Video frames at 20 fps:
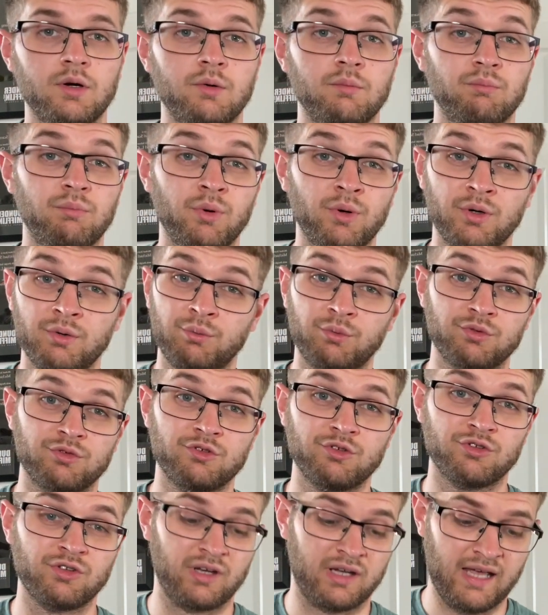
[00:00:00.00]
but it was
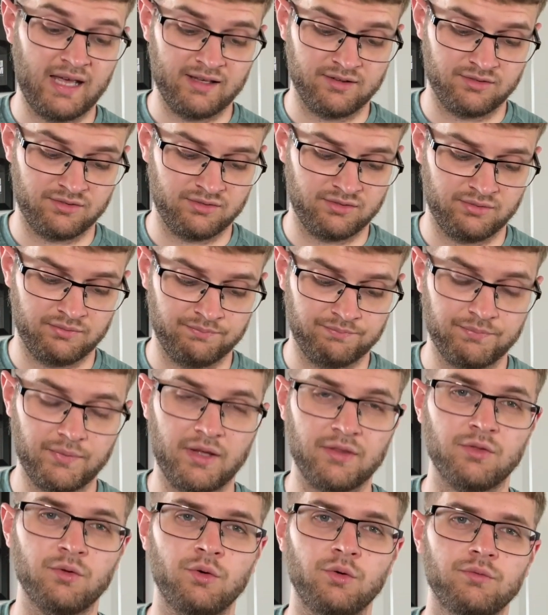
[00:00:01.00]
just a guess. I
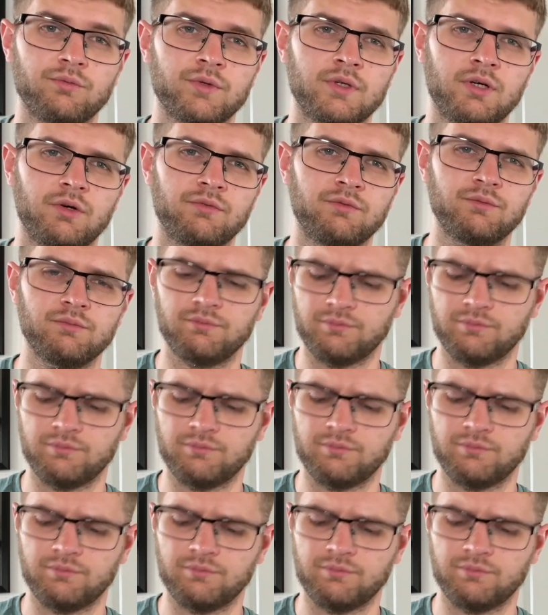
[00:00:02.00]
thought, you know,